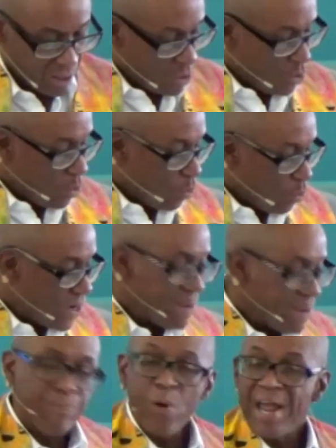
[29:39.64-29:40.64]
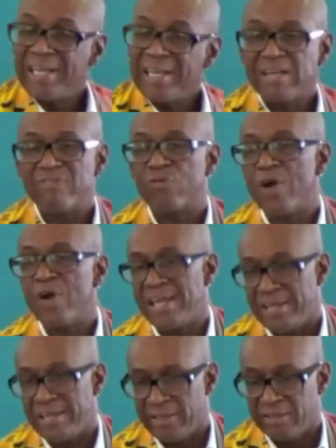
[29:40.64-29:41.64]
we're breaking free
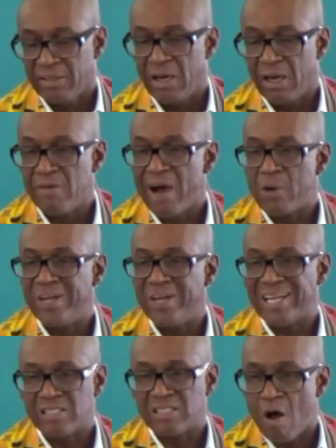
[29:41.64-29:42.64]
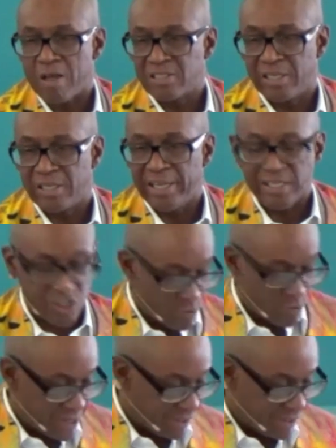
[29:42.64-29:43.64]
of our exhausted
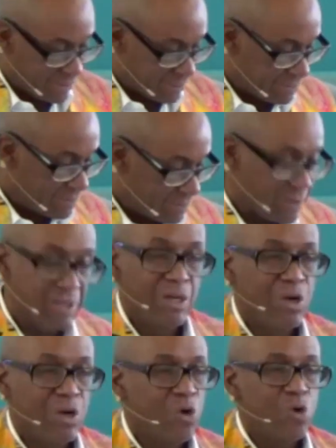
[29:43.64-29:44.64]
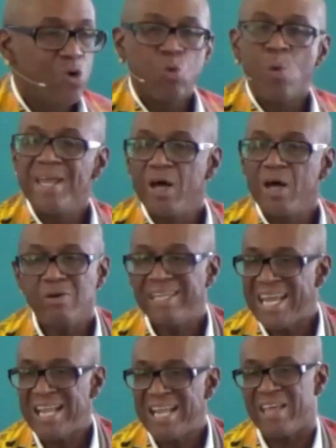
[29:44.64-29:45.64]
history. We don't need
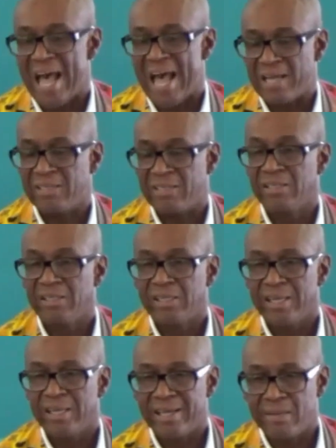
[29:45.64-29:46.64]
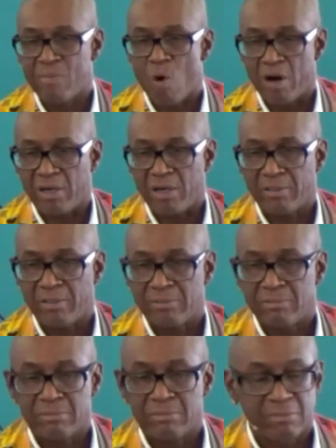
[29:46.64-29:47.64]
that anymore.
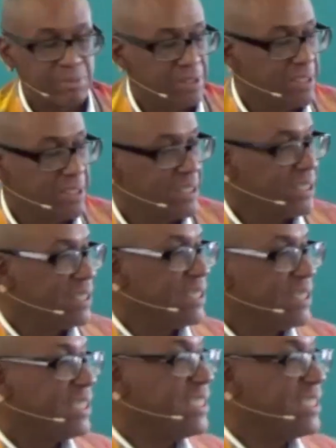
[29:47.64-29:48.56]
It's